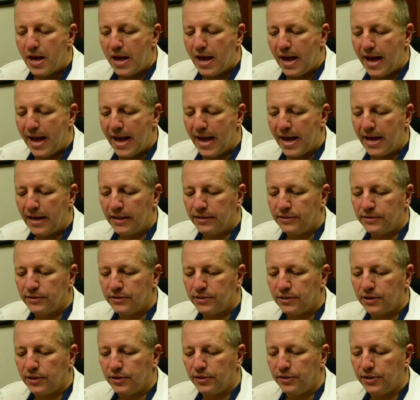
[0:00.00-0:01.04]

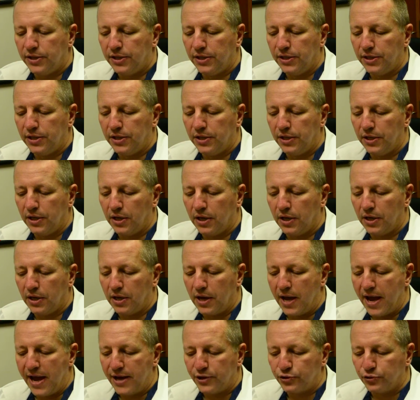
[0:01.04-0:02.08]
And the
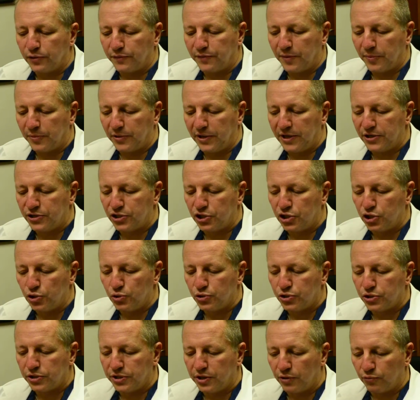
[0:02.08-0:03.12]
atrial fibrillation
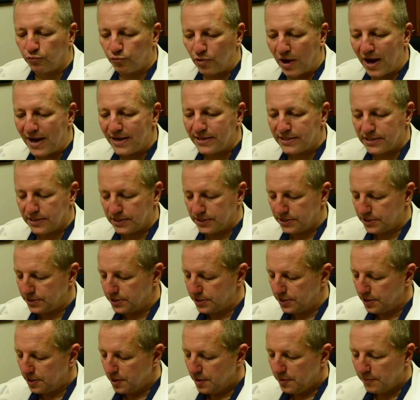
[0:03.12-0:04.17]
usually arises
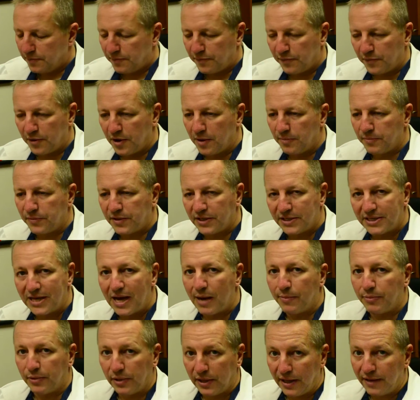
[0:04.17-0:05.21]
from the
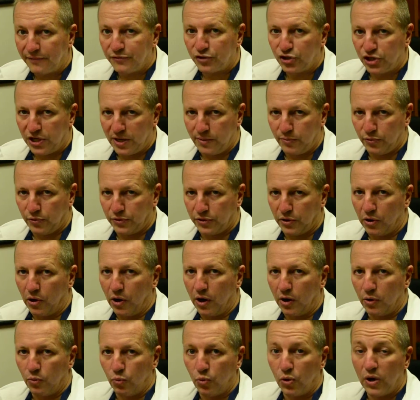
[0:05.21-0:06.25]
top left chamber of the
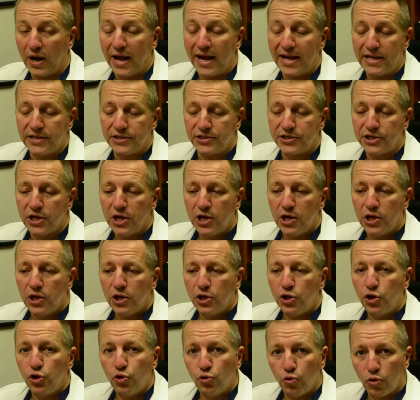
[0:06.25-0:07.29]
heart, whereas
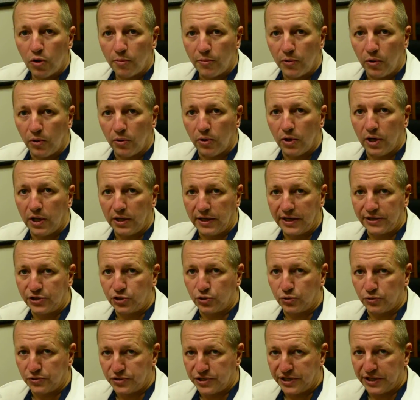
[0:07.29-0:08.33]
normal
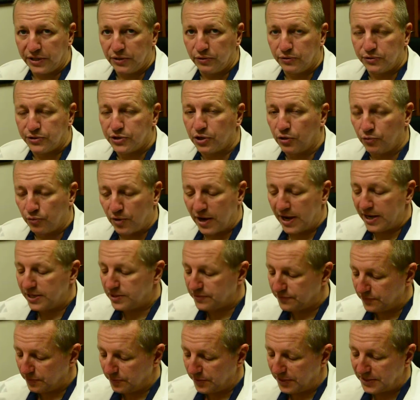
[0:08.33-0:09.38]
electrical signals arise
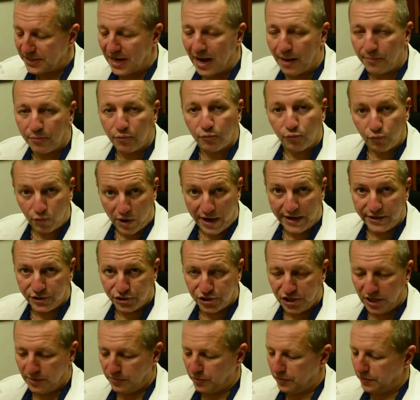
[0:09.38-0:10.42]
from the top right
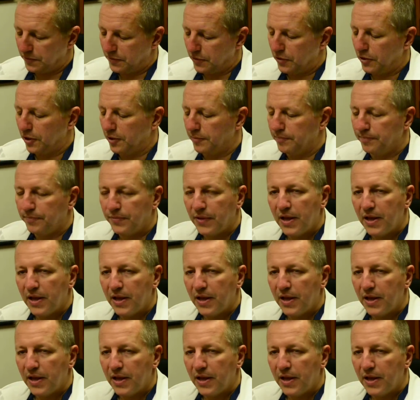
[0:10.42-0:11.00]
chamber of the heart.